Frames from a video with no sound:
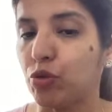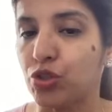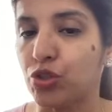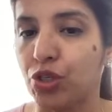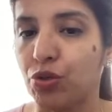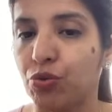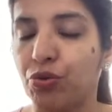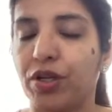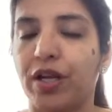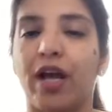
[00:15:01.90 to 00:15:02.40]

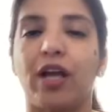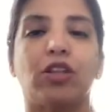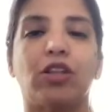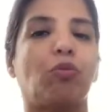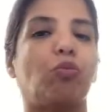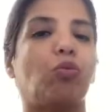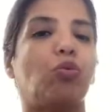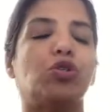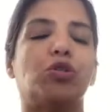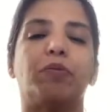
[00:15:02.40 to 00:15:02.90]
proteinuria,
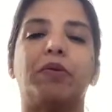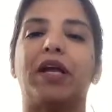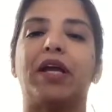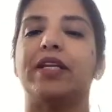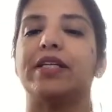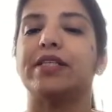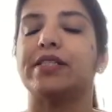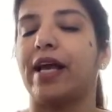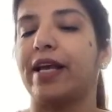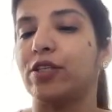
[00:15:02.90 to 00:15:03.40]
there won't be
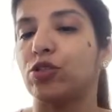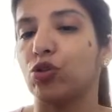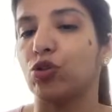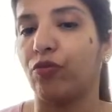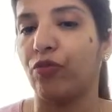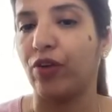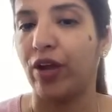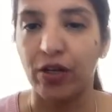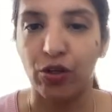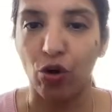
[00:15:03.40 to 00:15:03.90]
any signs
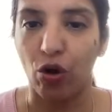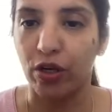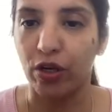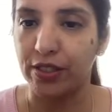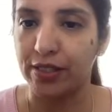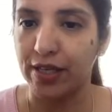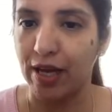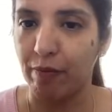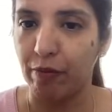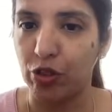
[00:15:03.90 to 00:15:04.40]
of end
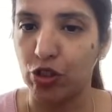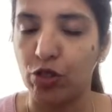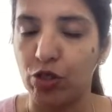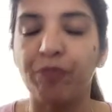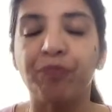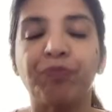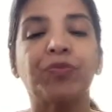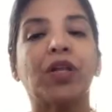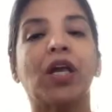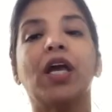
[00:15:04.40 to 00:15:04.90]
organ damage.